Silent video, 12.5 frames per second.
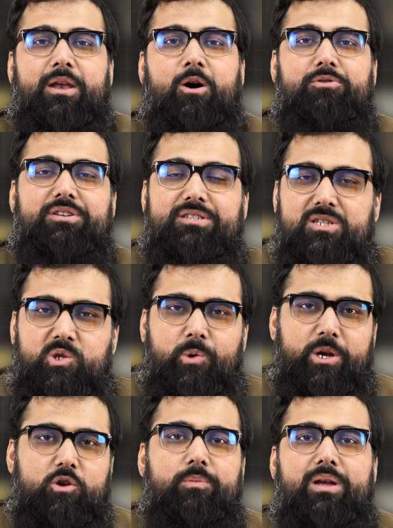Now this is
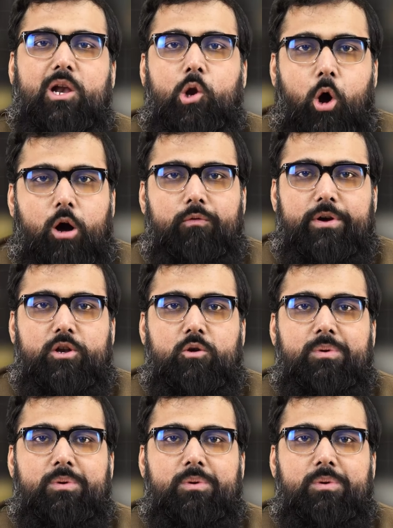going to be a long video,